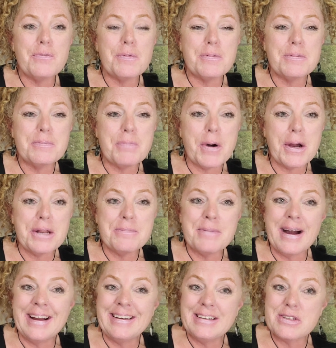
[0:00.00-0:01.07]
body,
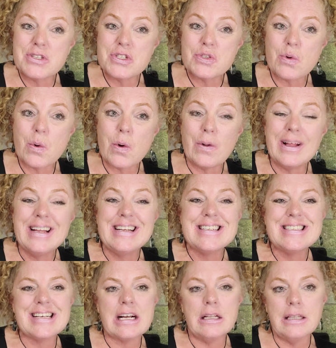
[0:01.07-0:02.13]
mind, and soul,
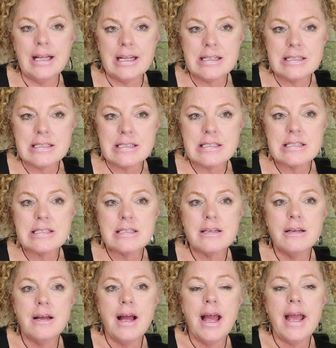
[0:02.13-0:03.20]
to cleanse.
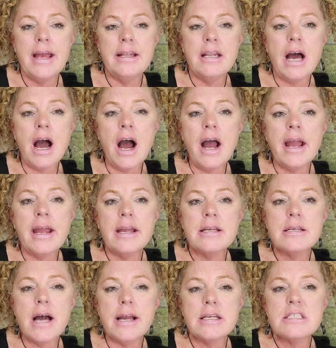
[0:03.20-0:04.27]
And I
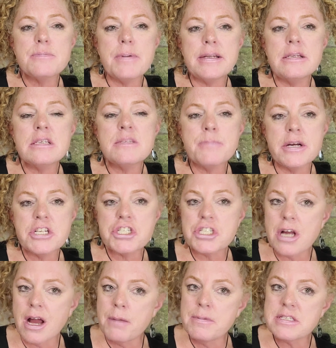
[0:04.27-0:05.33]
spend as much
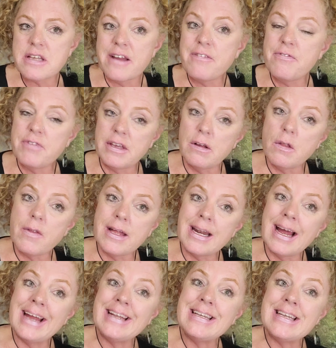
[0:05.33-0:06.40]
time as I feel that
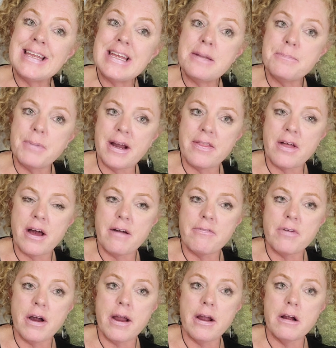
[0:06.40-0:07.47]
I need by that
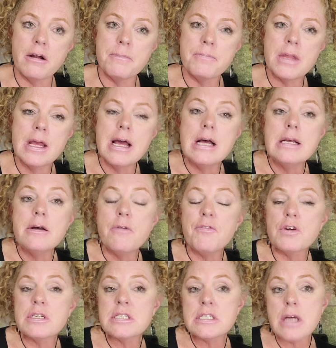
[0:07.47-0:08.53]
fire.
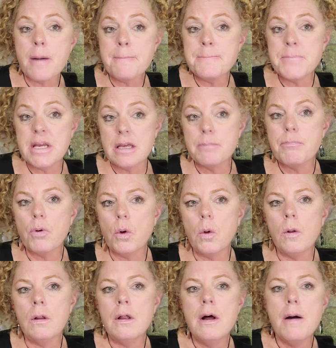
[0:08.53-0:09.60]
For some
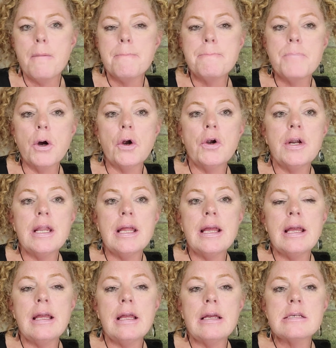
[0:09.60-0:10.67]
people,
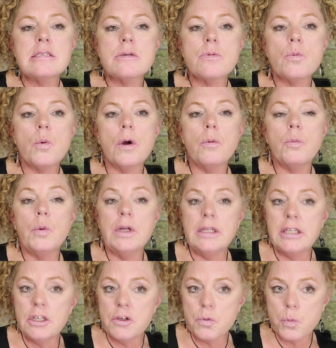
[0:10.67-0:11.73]
burning is a
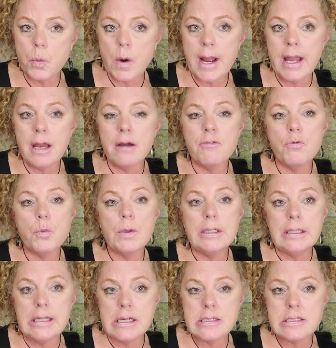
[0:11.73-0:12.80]
really good way of
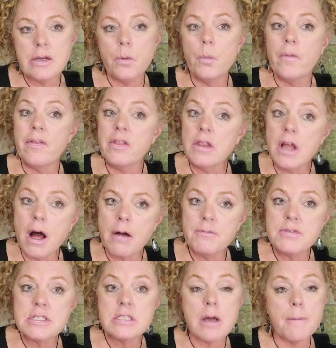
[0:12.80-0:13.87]
releasing with love.
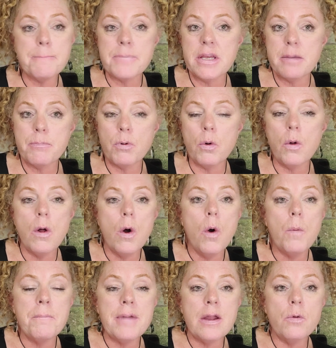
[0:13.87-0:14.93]
Some people
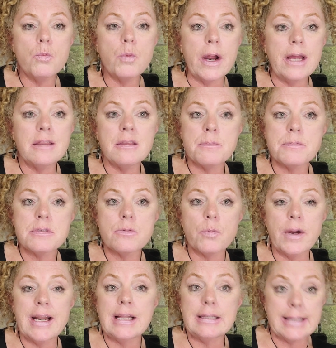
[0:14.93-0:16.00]
may write
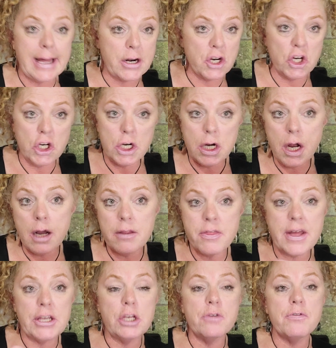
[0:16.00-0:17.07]
a letter. I
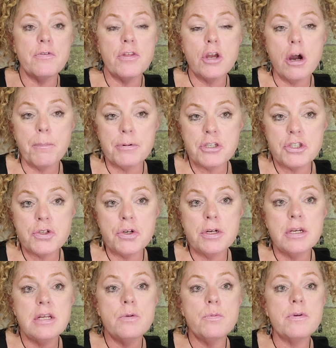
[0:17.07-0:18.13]
thank you for the
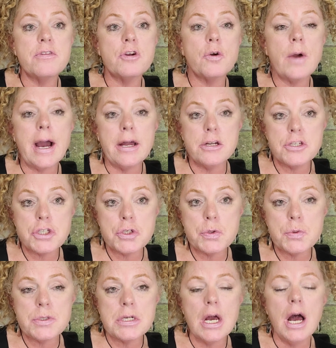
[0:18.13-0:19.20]
opportunity with
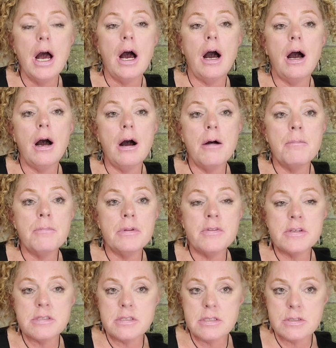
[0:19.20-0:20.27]
gratitude.
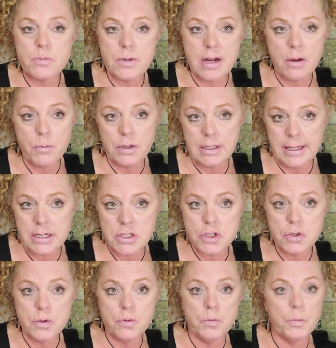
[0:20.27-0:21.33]
This is what I would like
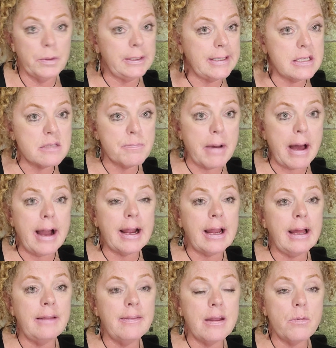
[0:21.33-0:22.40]
to release back.
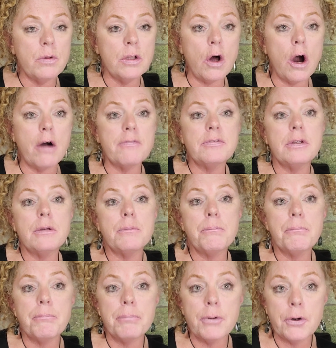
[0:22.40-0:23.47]
And they will often
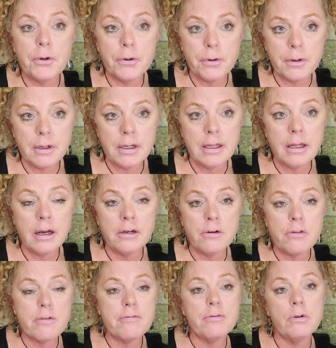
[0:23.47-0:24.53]
burn under
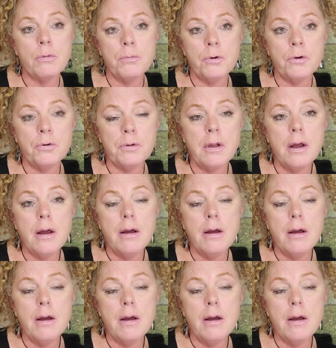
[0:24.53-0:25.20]
the full moon